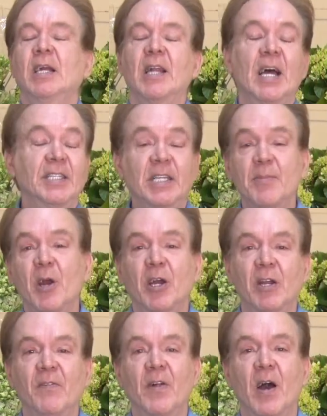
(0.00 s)
classic
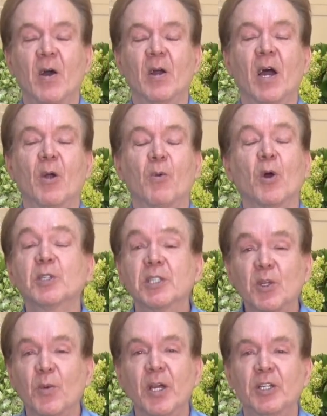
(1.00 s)
American flower, uh,
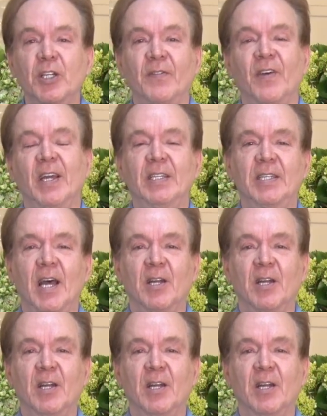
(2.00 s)
roses arranged in a vase.